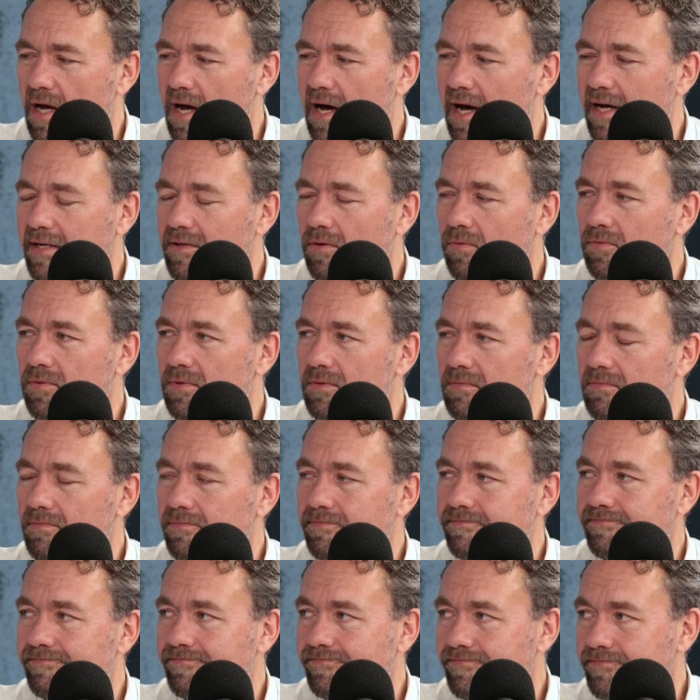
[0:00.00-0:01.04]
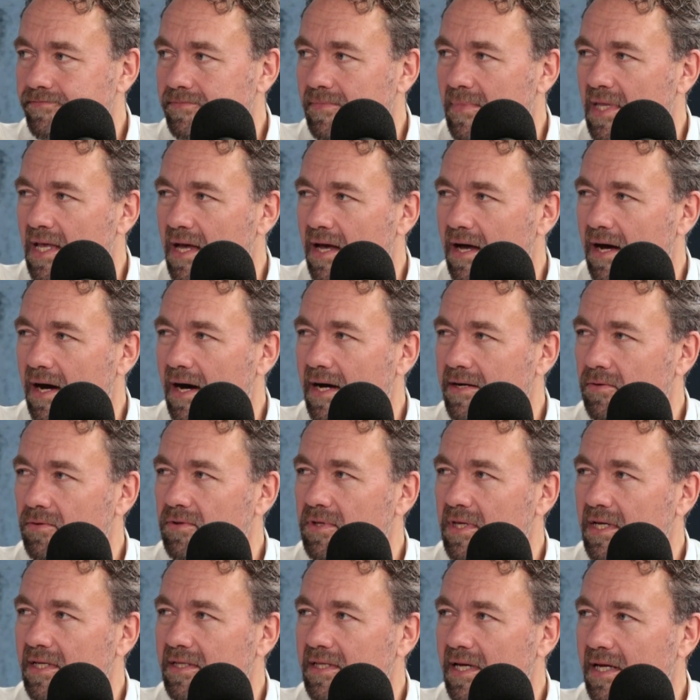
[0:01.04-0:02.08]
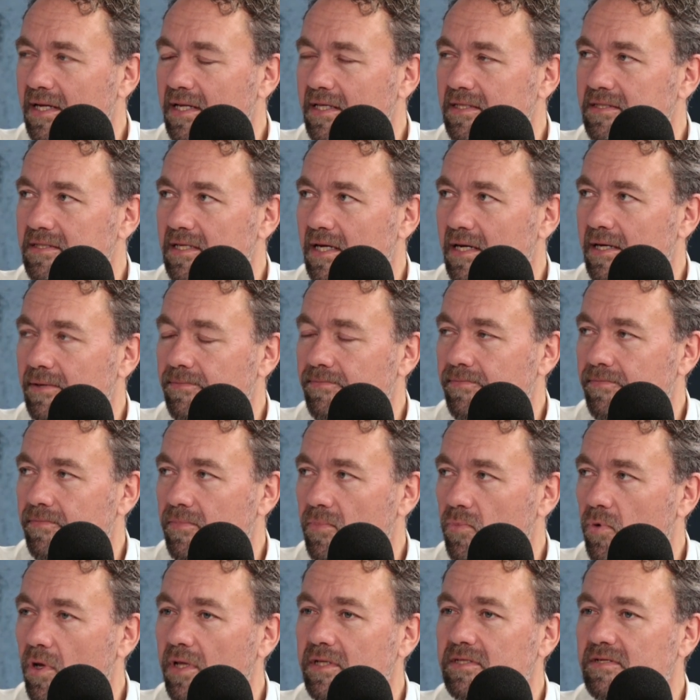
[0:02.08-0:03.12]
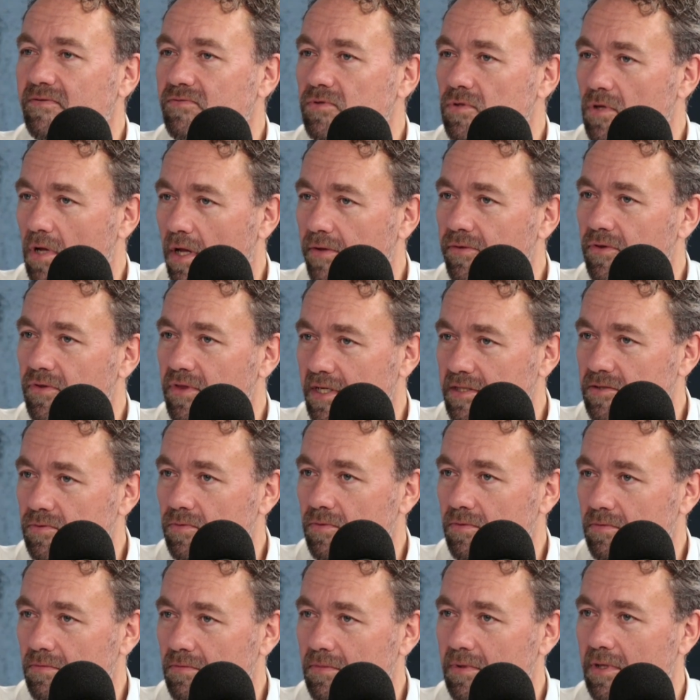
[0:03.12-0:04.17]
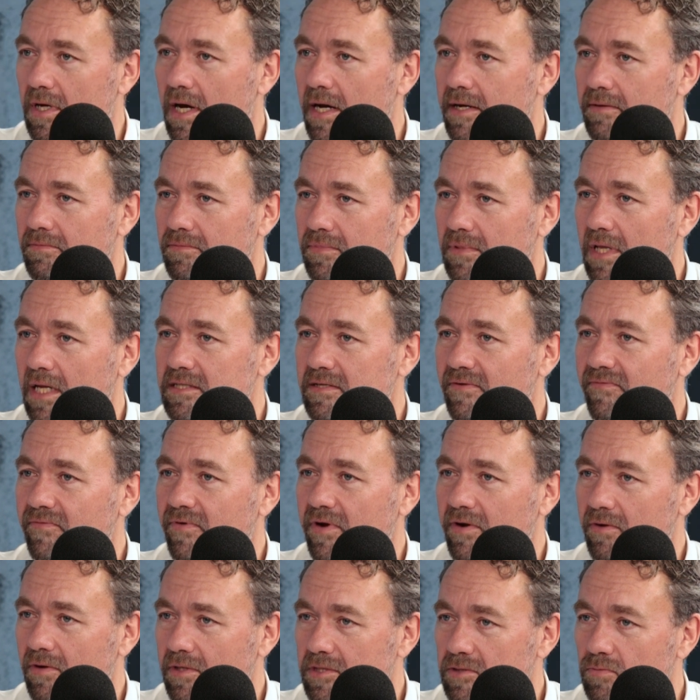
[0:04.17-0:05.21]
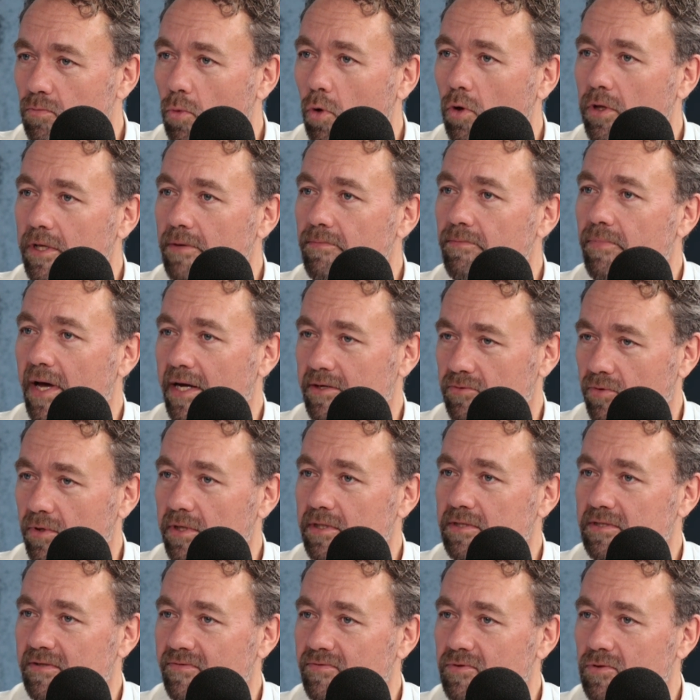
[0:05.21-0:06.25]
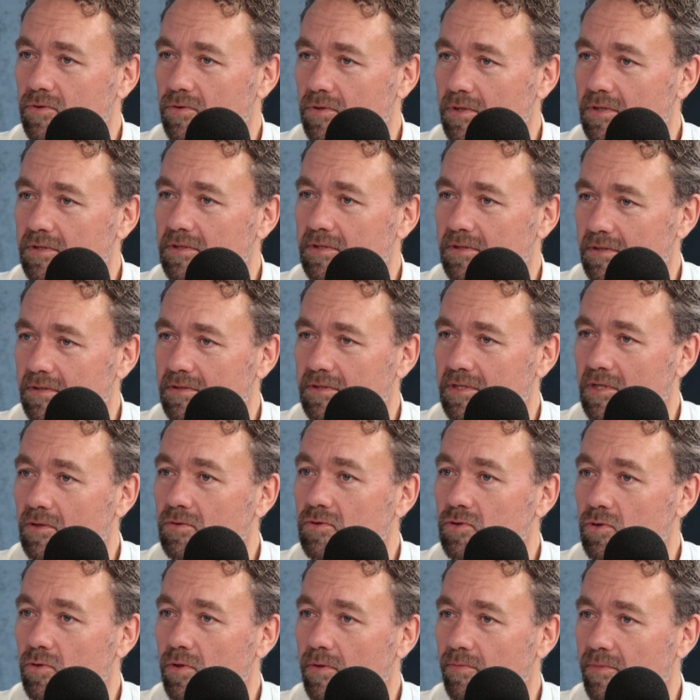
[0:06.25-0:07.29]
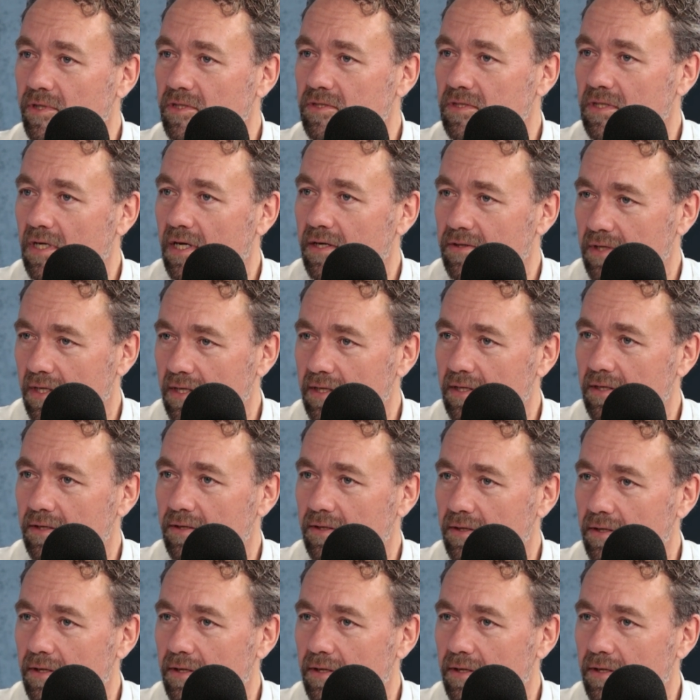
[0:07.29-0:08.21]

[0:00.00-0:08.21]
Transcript: I don't think that is relative to other things. That's a very small impact relative to this CO2 emission, I think.